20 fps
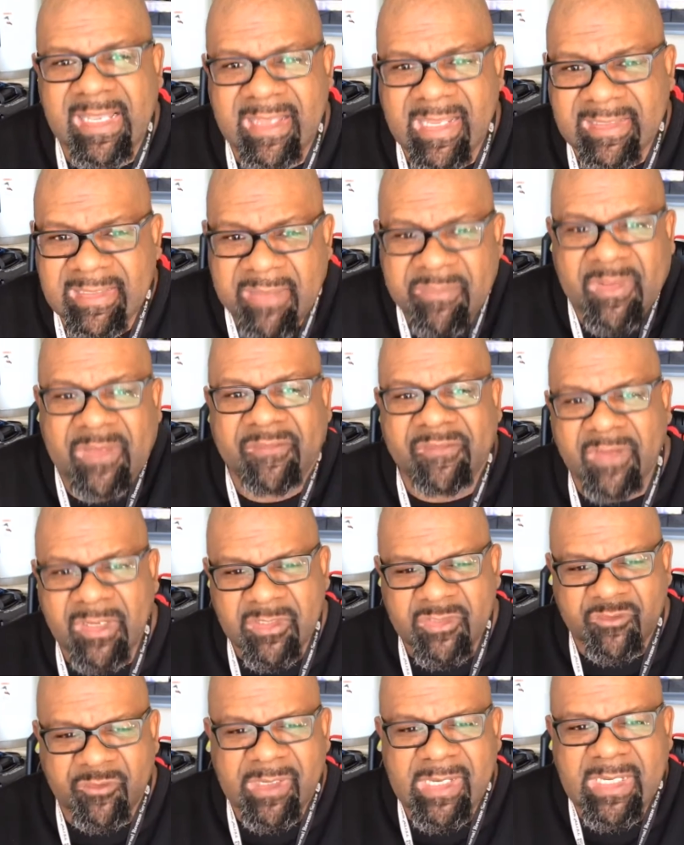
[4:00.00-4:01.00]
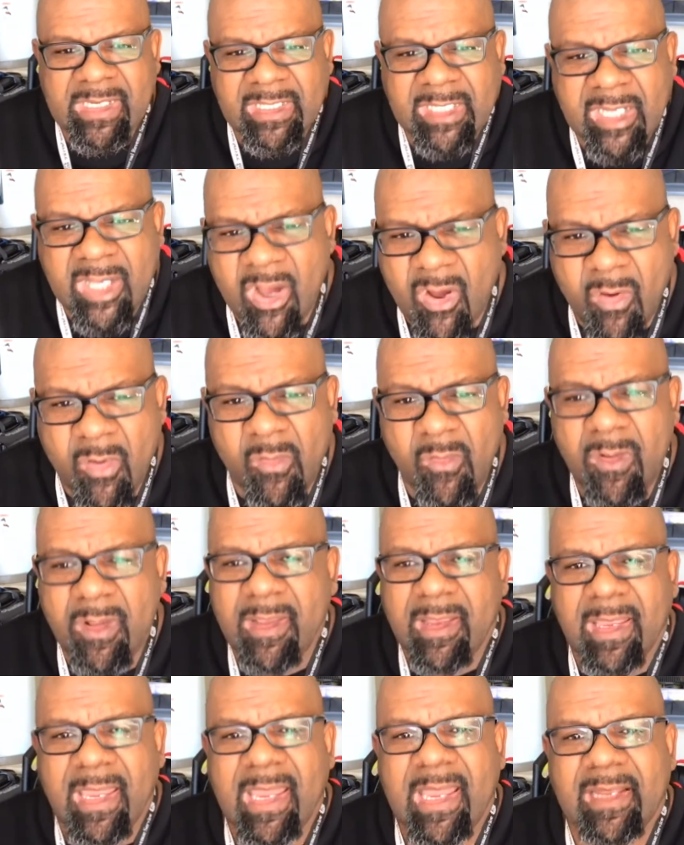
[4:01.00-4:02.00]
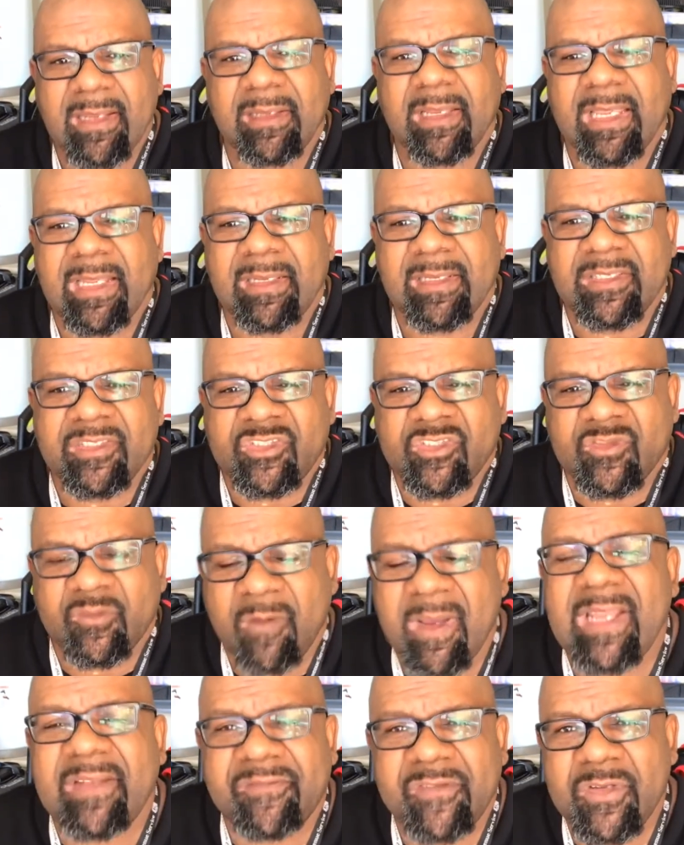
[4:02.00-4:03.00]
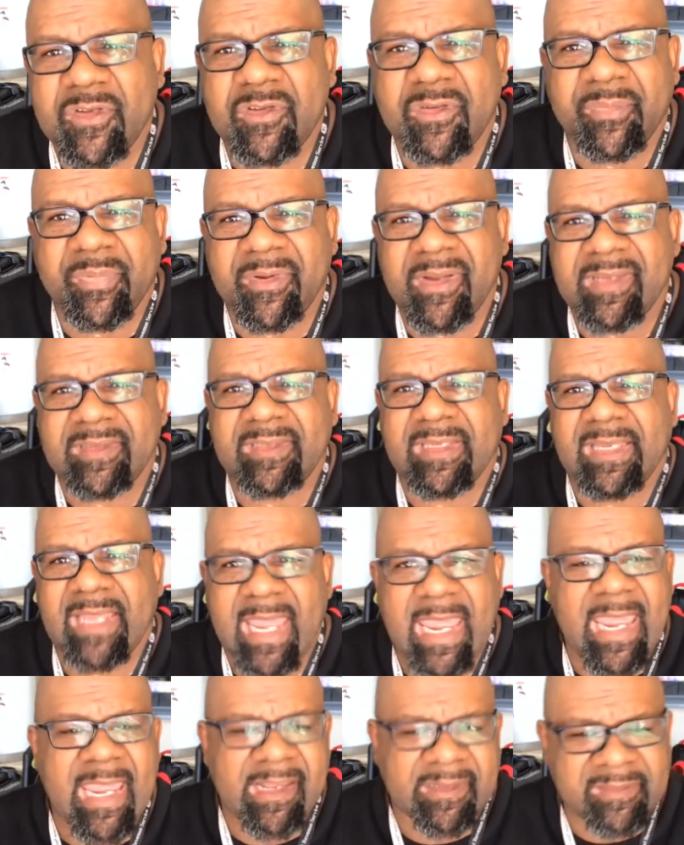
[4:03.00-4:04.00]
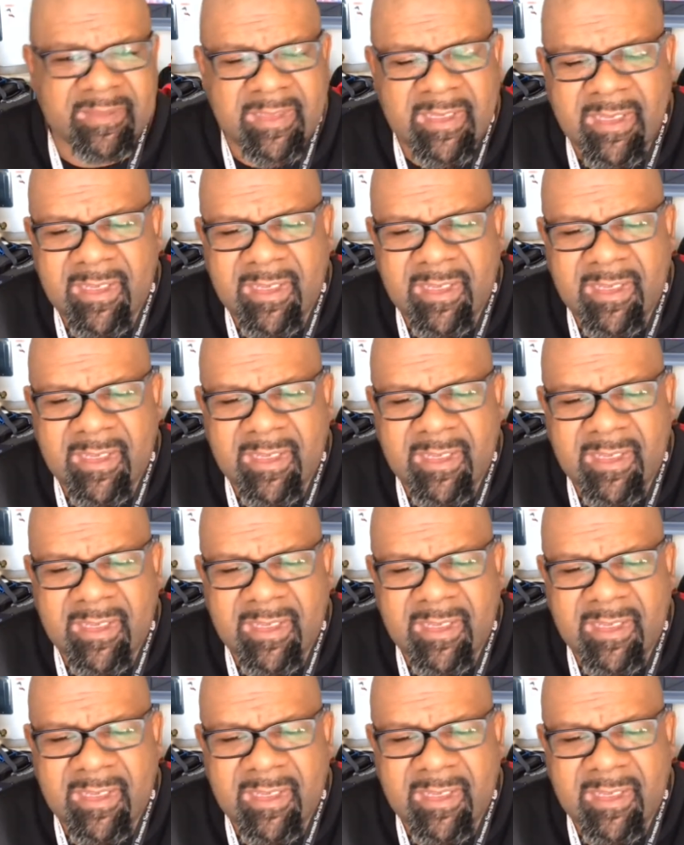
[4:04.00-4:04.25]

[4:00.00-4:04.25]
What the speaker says: that motherfucker is ready to go and he's just waiting for you to press the gas.